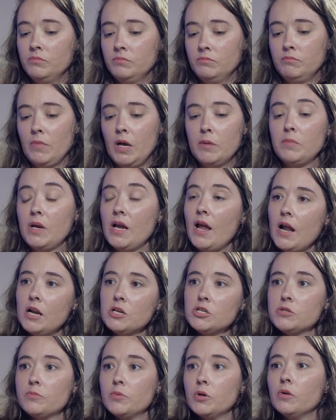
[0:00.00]
made me
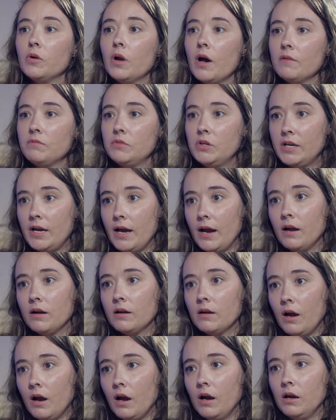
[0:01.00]
eligible enough to get
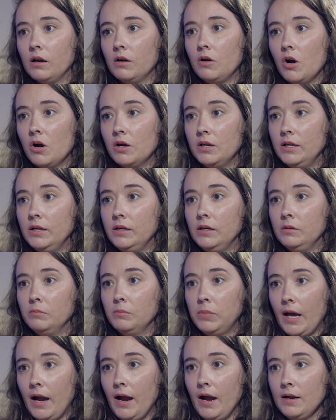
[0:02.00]
a cochlear
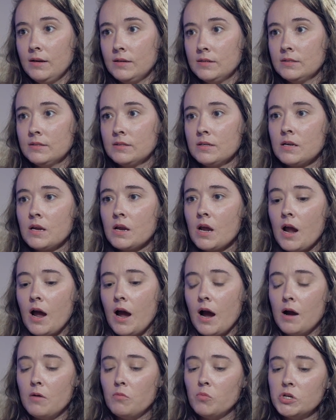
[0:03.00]
implant,
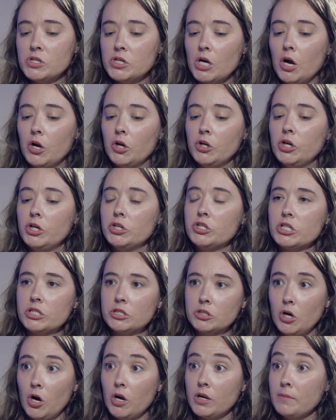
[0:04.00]
which I only just
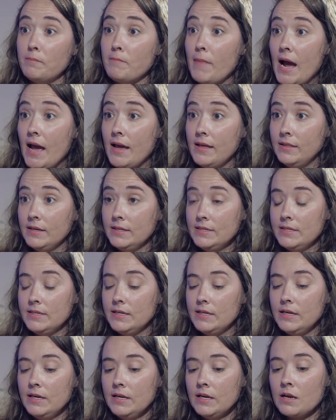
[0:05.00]
got in May this
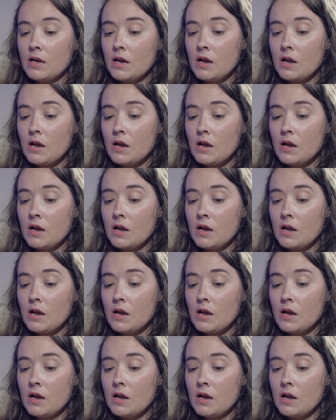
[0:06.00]
year.